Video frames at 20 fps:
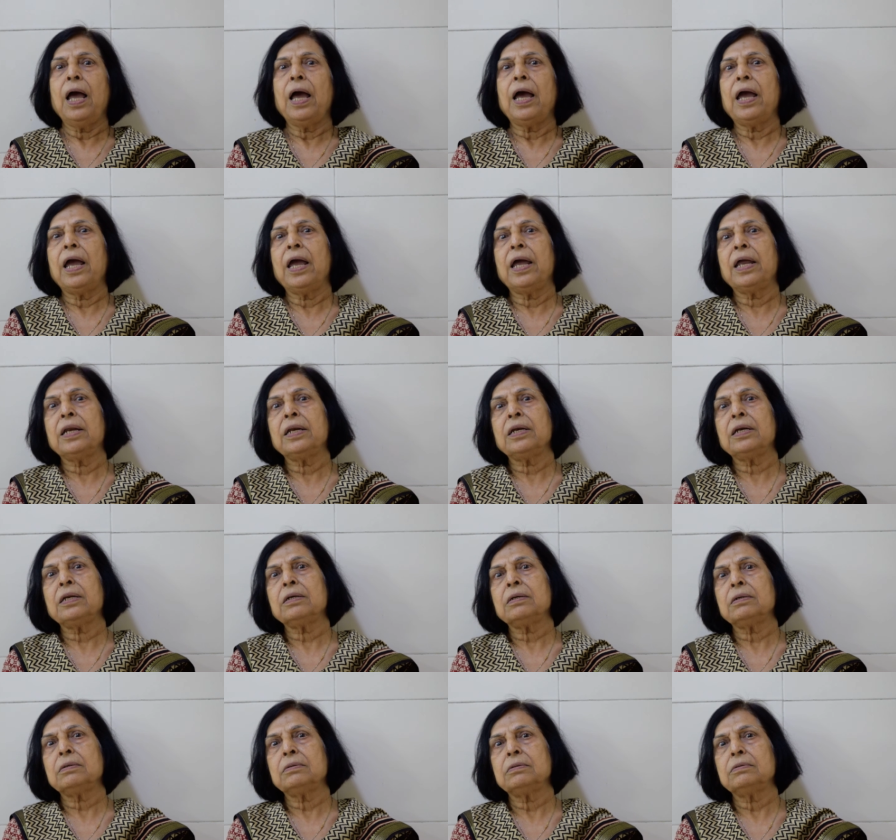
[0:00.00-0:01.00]

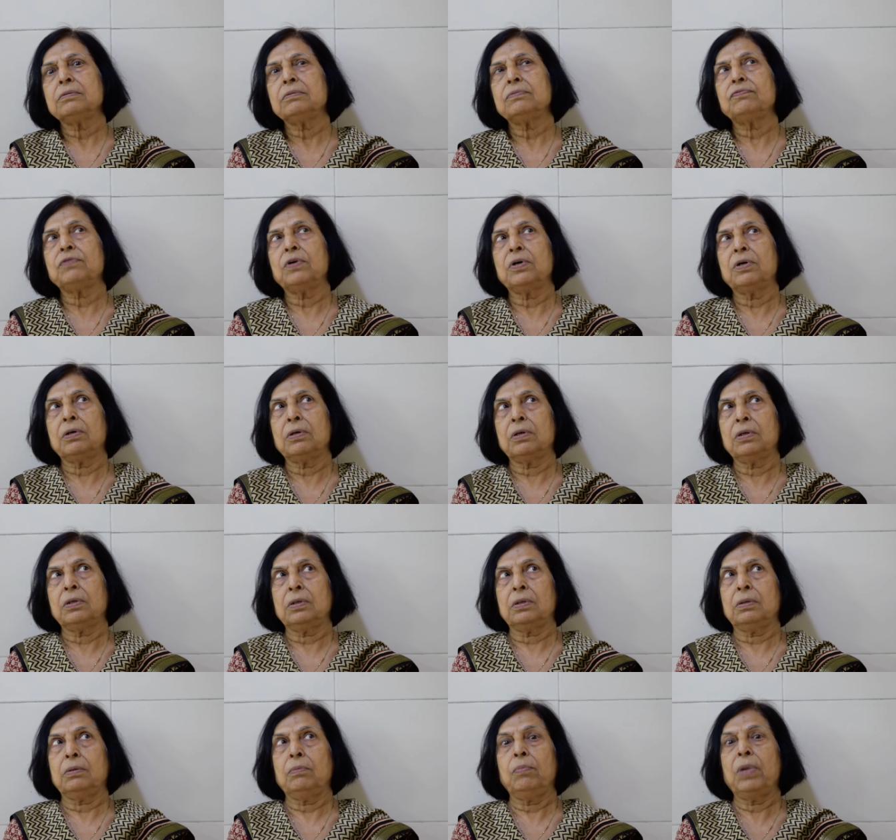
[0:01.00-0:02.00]
And for
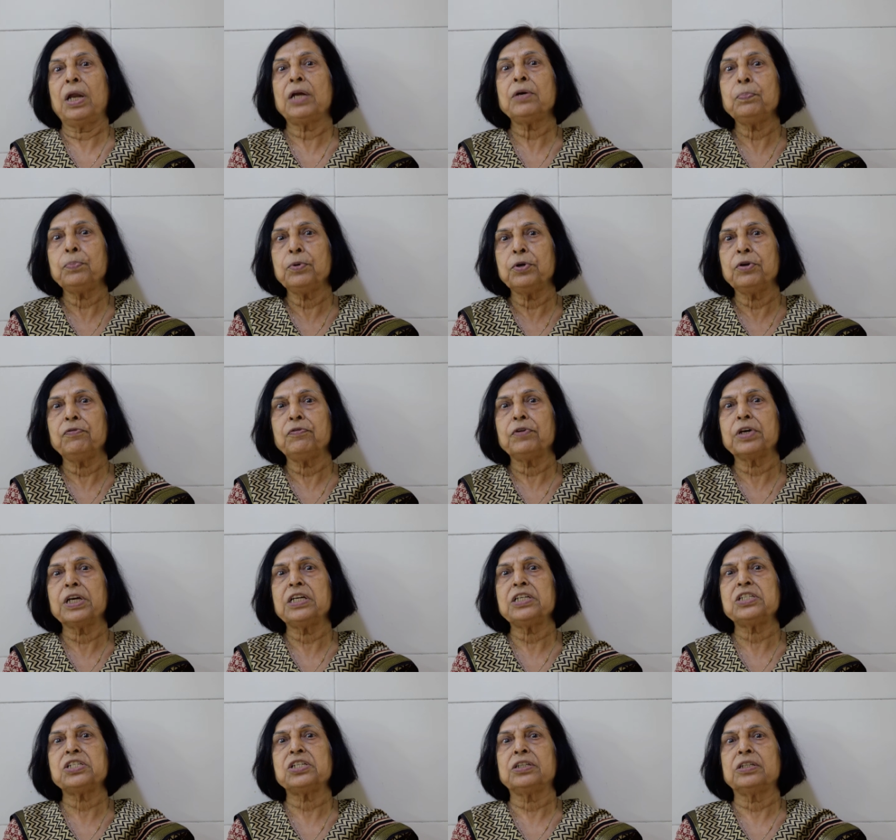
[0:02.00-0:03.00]
uh, blood
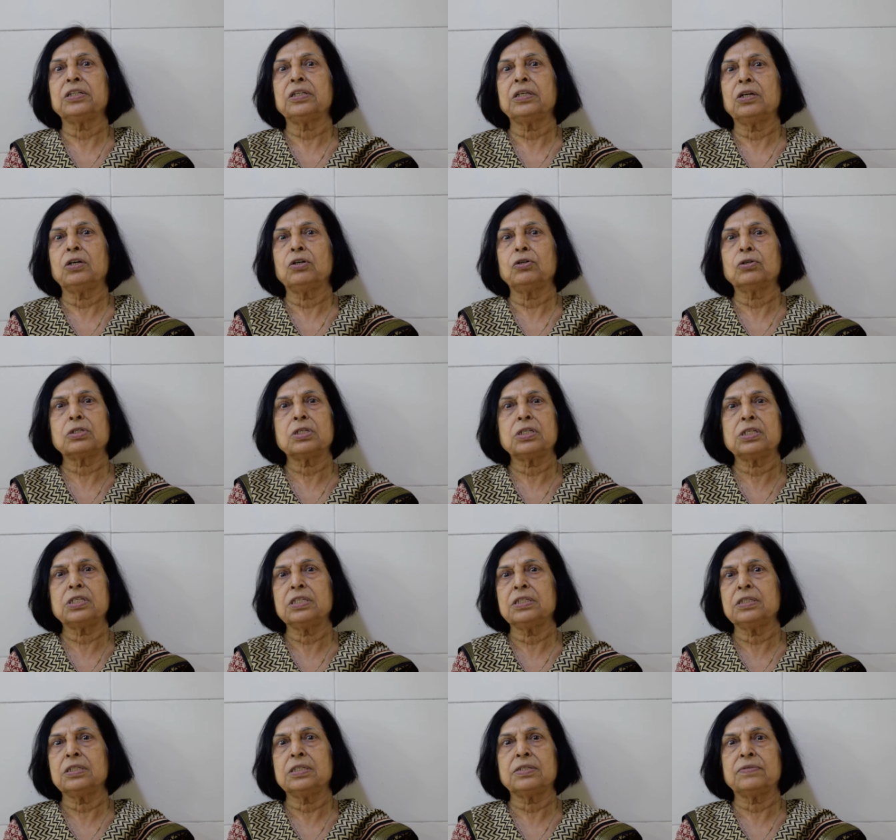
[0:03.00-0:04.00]
purification,
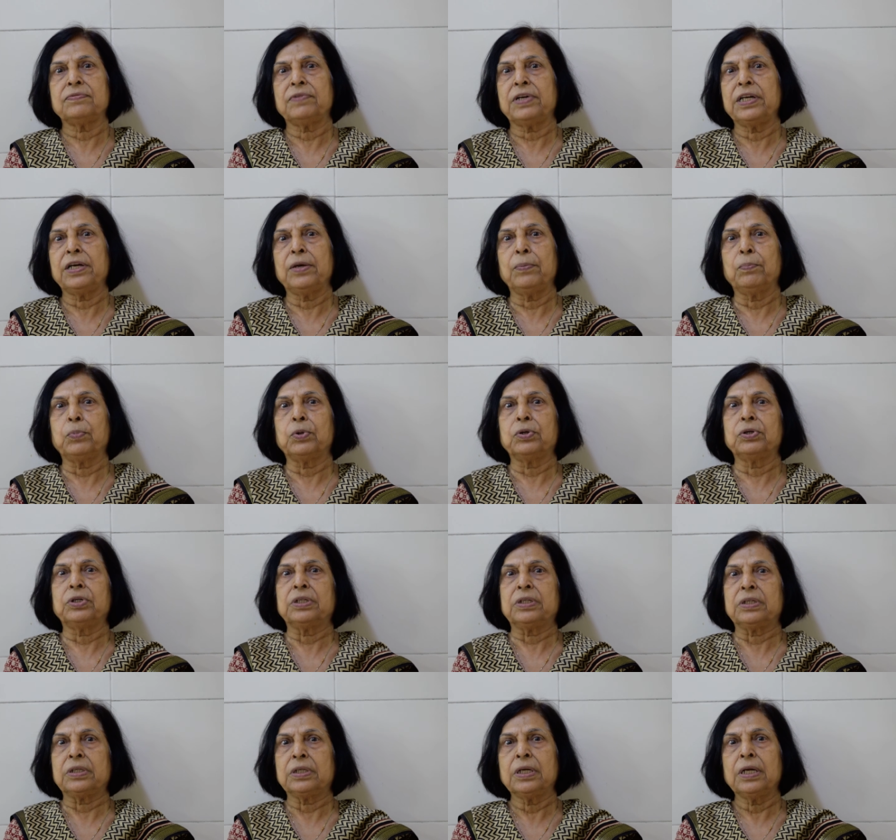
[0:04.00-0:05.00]
oxygen is very important.